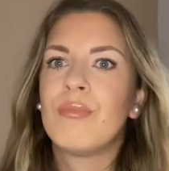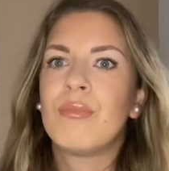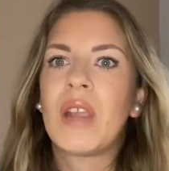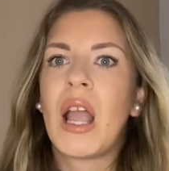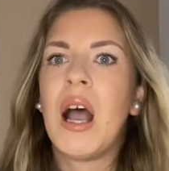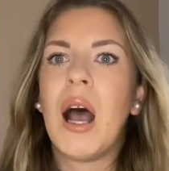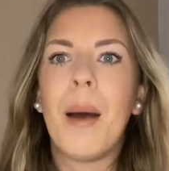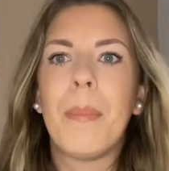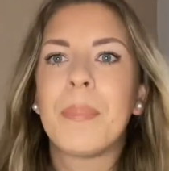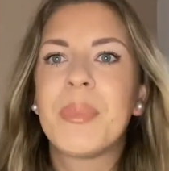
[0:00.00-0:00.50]

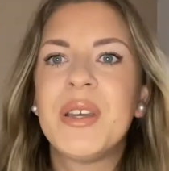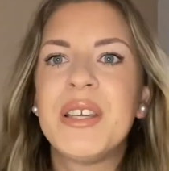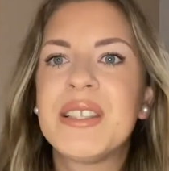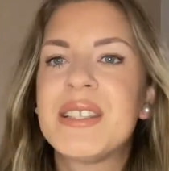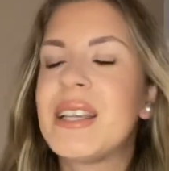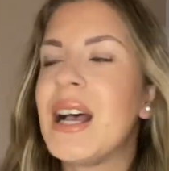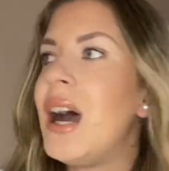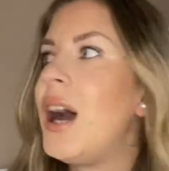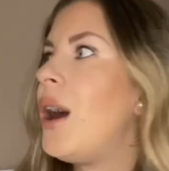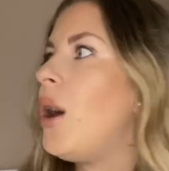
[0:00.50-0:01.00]
a
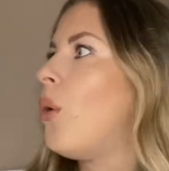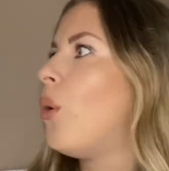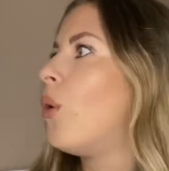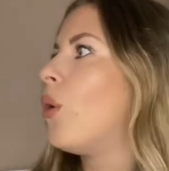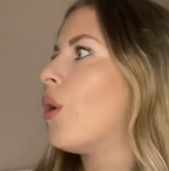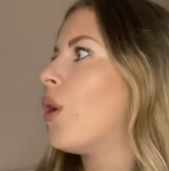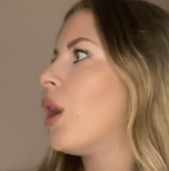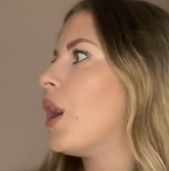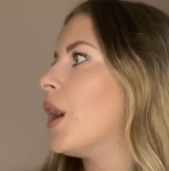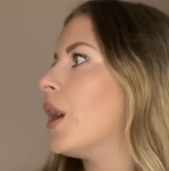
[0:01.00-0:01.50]
pizza
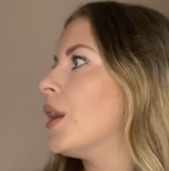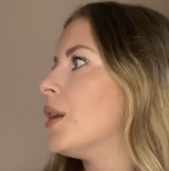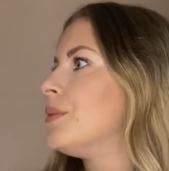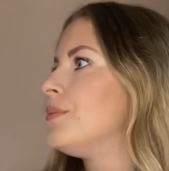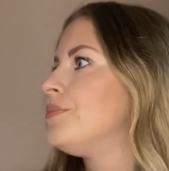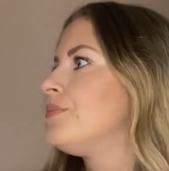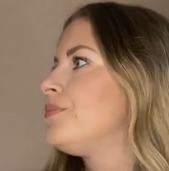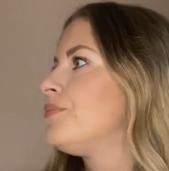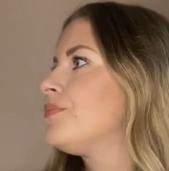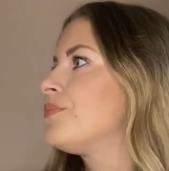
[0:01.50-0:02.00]
or
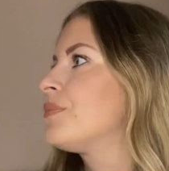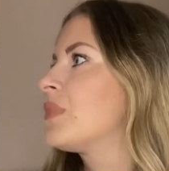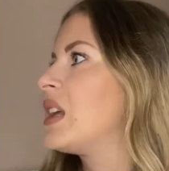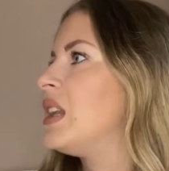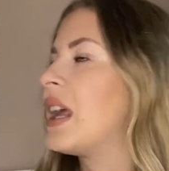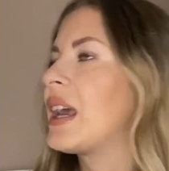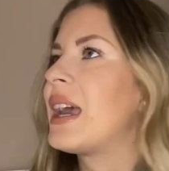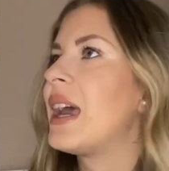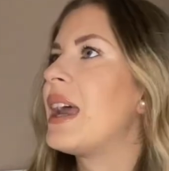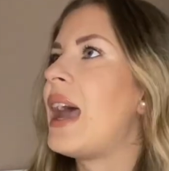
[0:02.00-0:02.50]

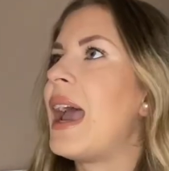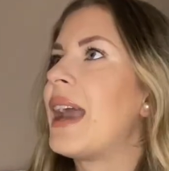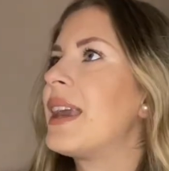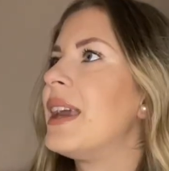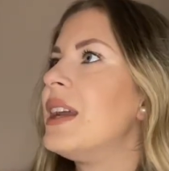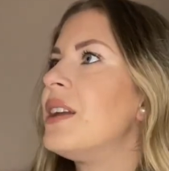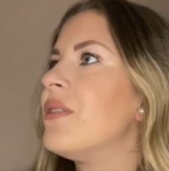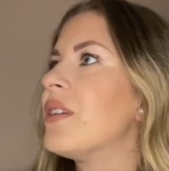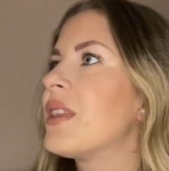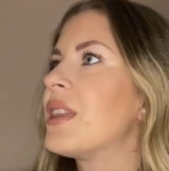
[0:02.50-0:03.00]
like I, I
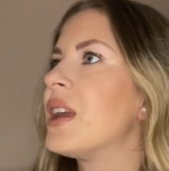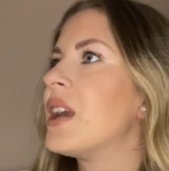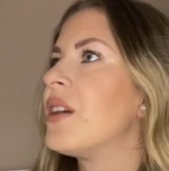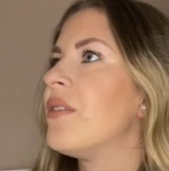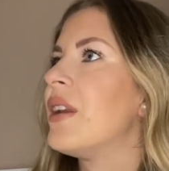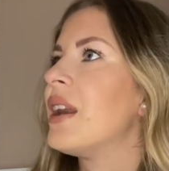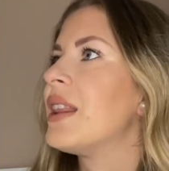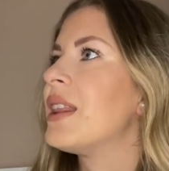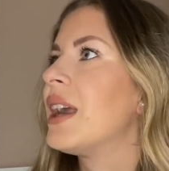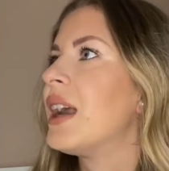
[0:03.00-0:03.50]
can't even think of
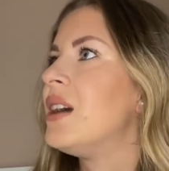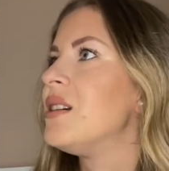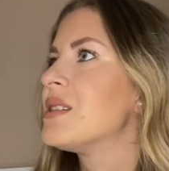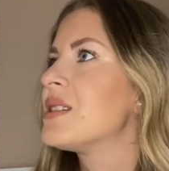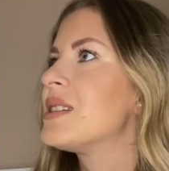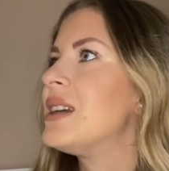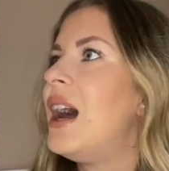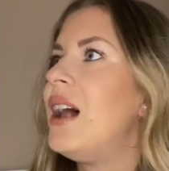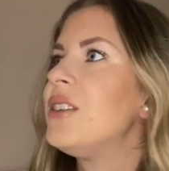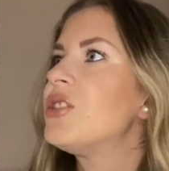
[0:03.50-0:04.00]
anything
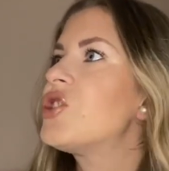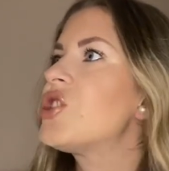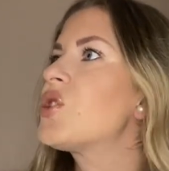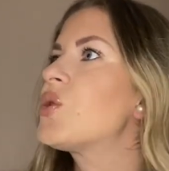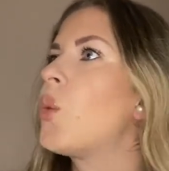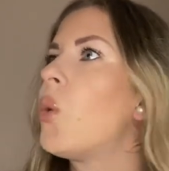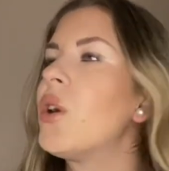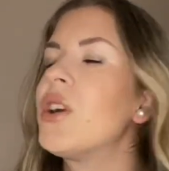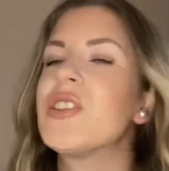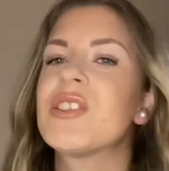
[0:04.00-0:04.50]
else. I'll
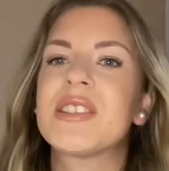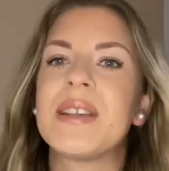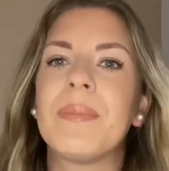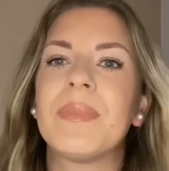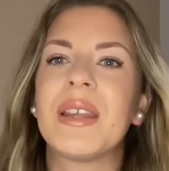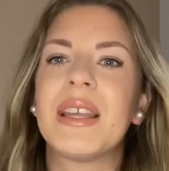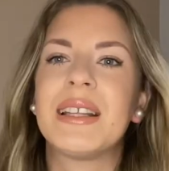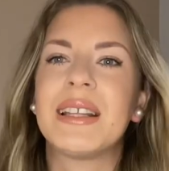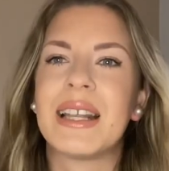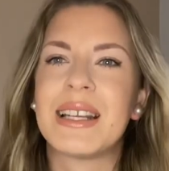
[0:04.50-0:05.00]
just order
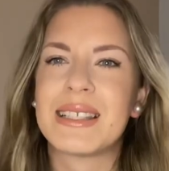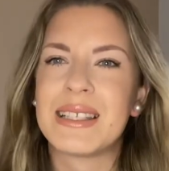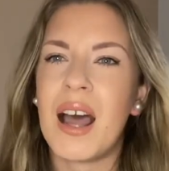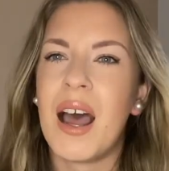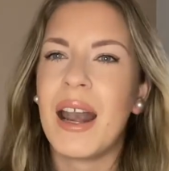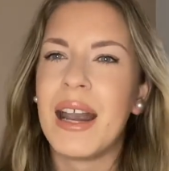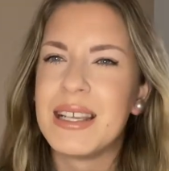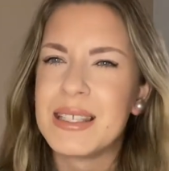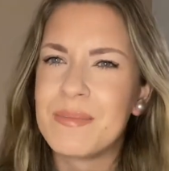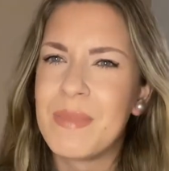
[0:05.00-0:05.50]
something that is
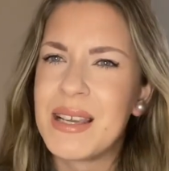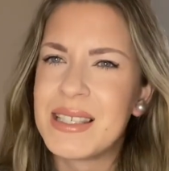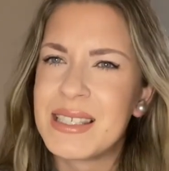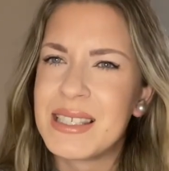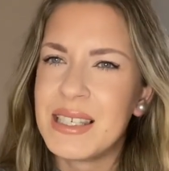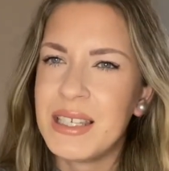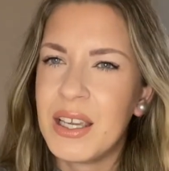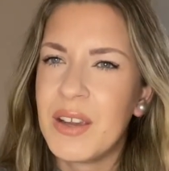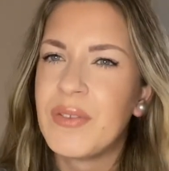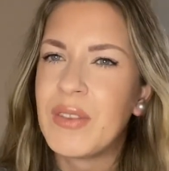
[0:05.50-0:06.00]
not as
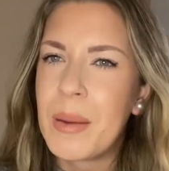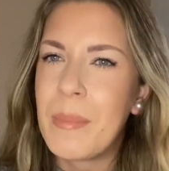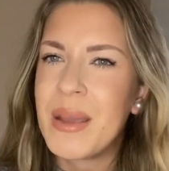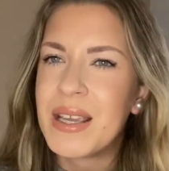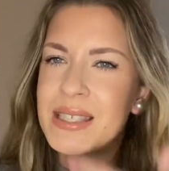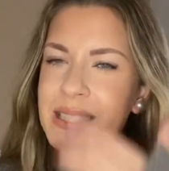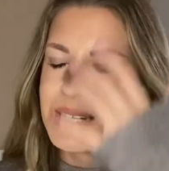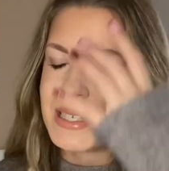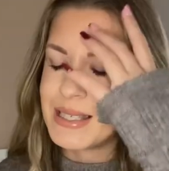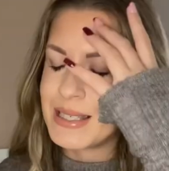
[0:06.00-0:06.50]
messy, if that
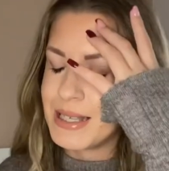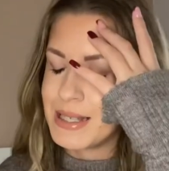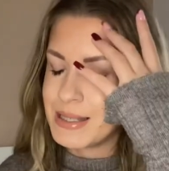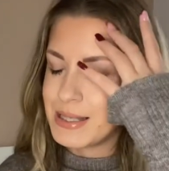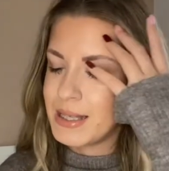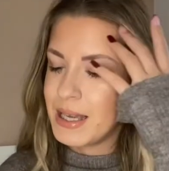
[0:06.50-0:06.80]
makes any sense.